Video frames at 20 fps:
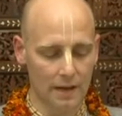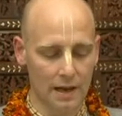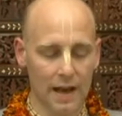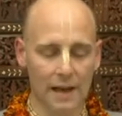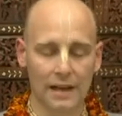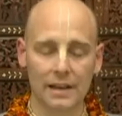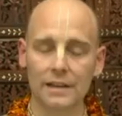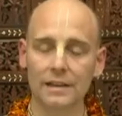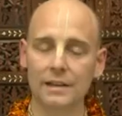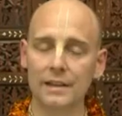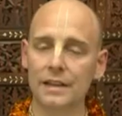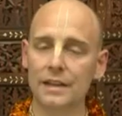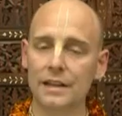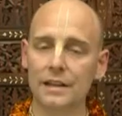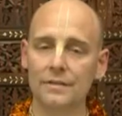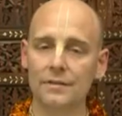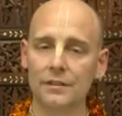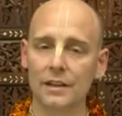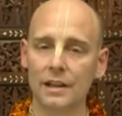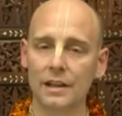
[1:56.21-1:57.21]
And in the
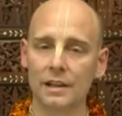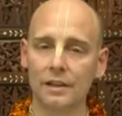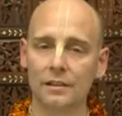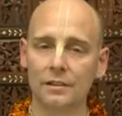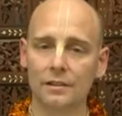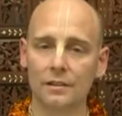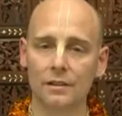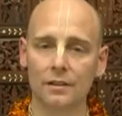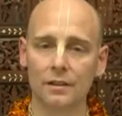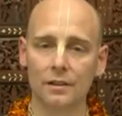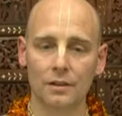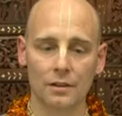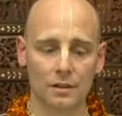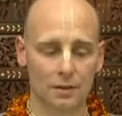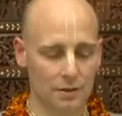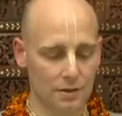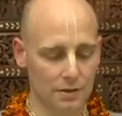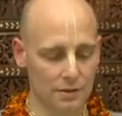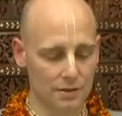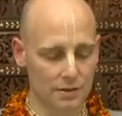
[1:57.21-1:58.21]
evening,
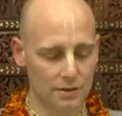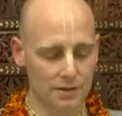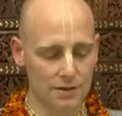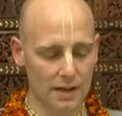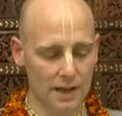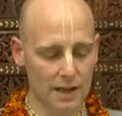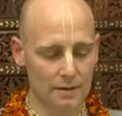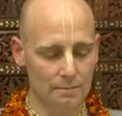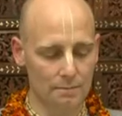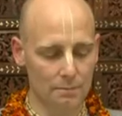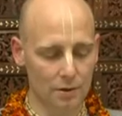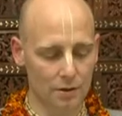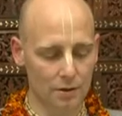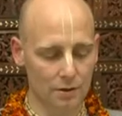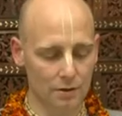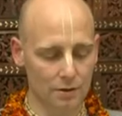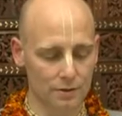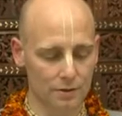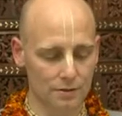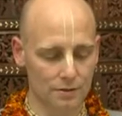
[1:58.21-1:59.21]
the same
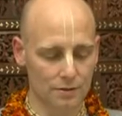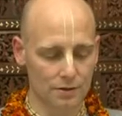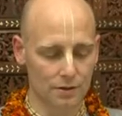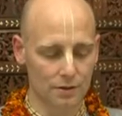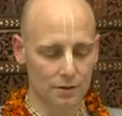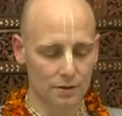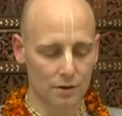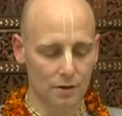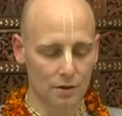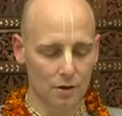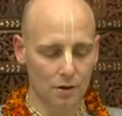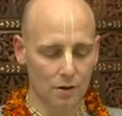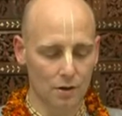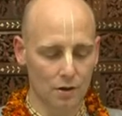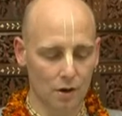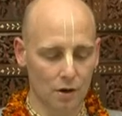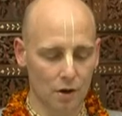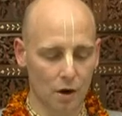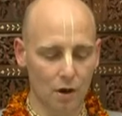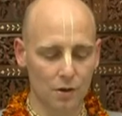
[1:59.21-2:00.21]
birds
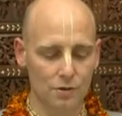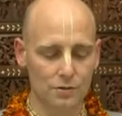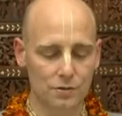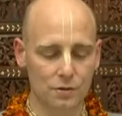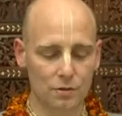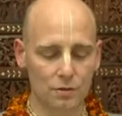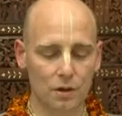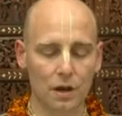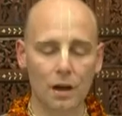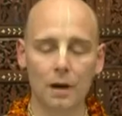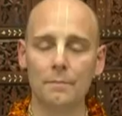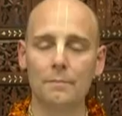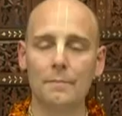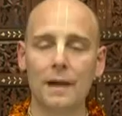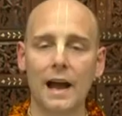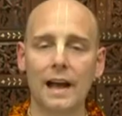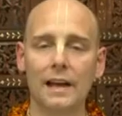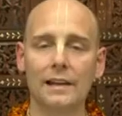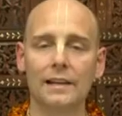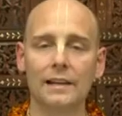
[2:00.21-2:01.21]
also come
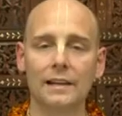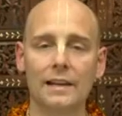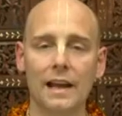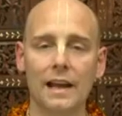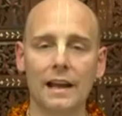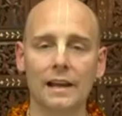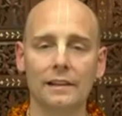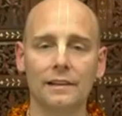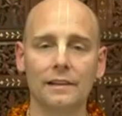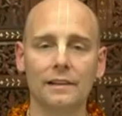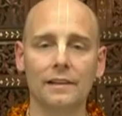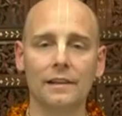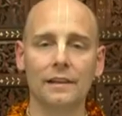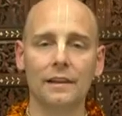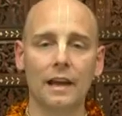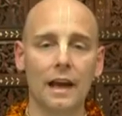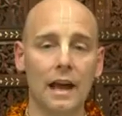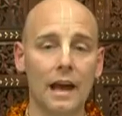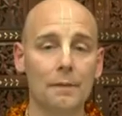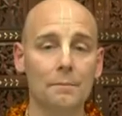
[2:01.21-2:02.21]
back again
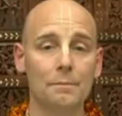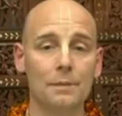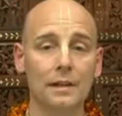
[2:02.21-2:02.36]
and